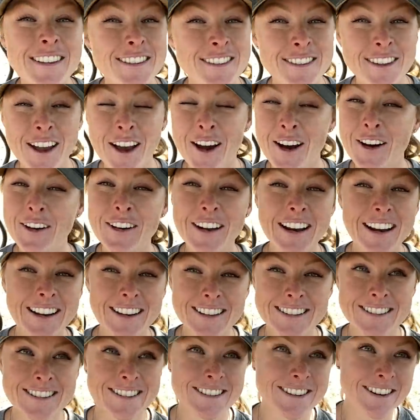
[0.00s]
so it
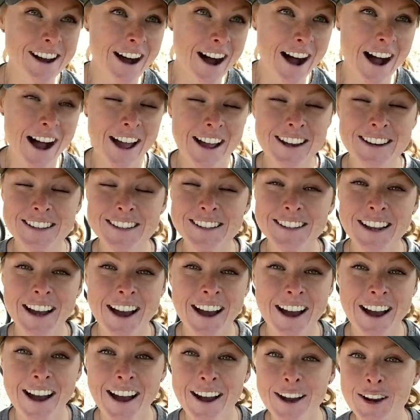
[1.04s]
is not
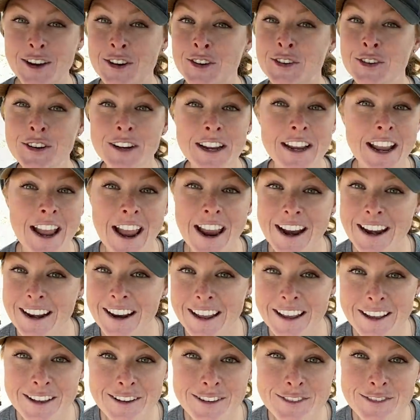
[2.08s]
uh,
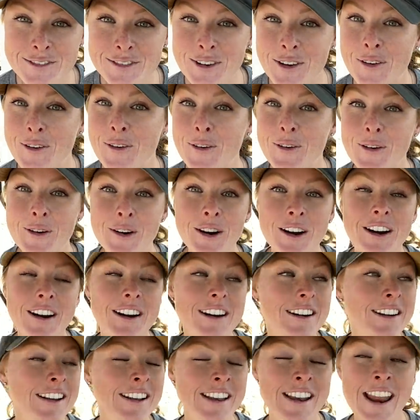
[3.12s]
creative
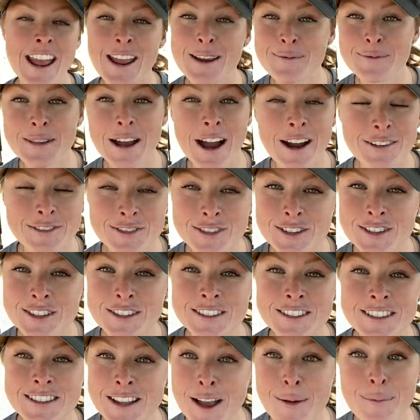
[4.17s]
or named
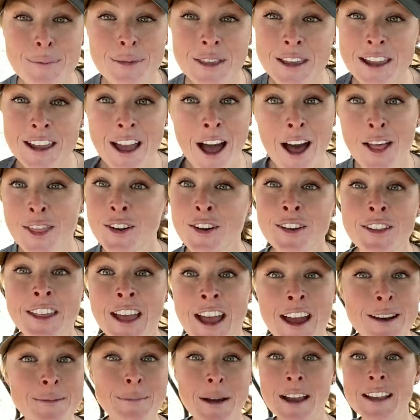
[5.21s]
after something other
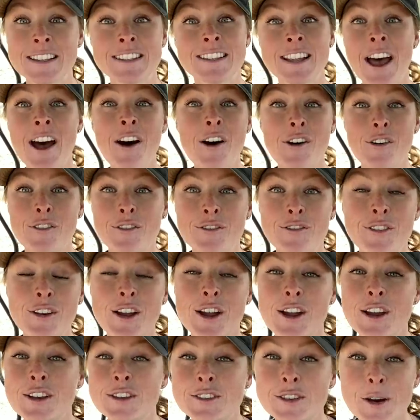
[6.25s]
than myself.
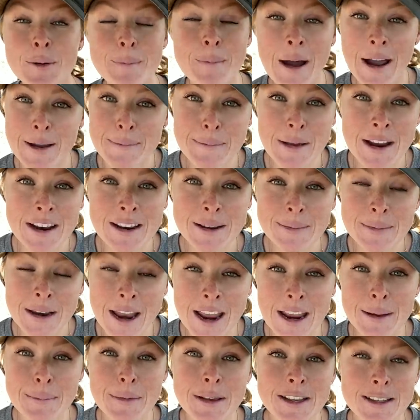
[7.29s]
So my maiden
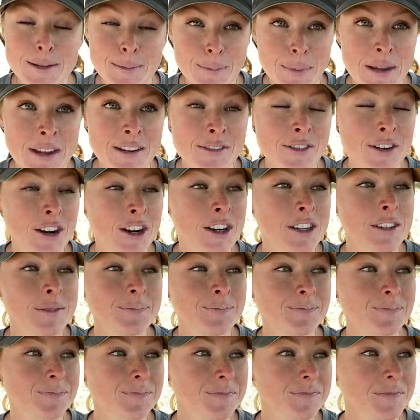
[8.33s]
name is Beaver,
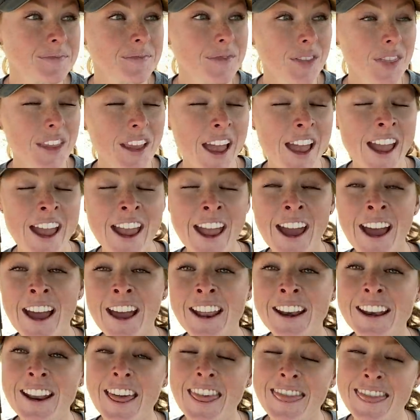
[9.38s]

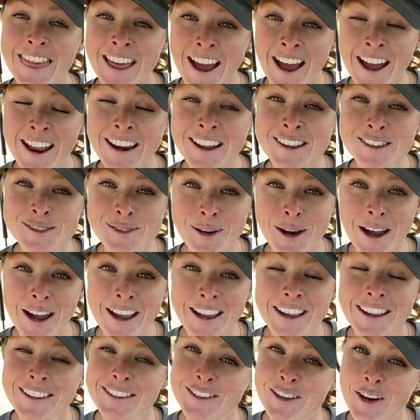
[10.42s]
and that is why
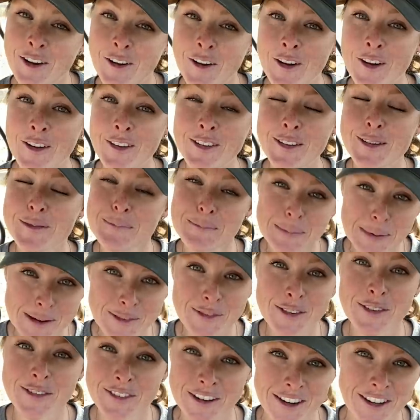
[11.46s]
it's called
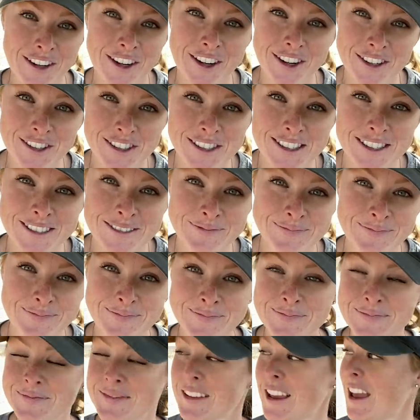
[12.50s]
Beaver Vineyards.
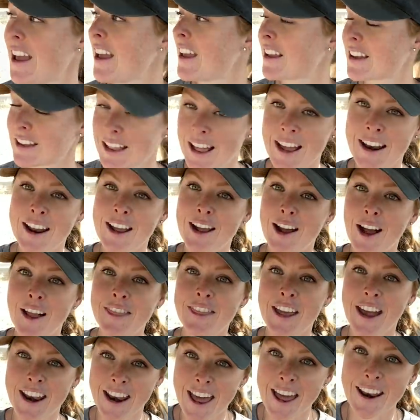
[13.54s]
Glad I
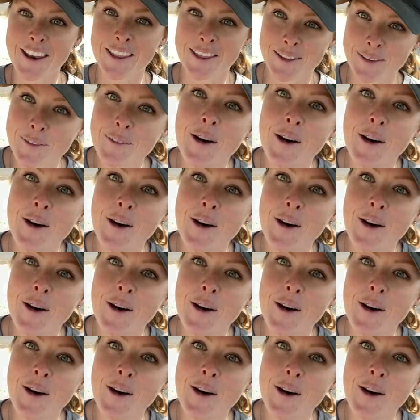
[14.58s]
got that out of the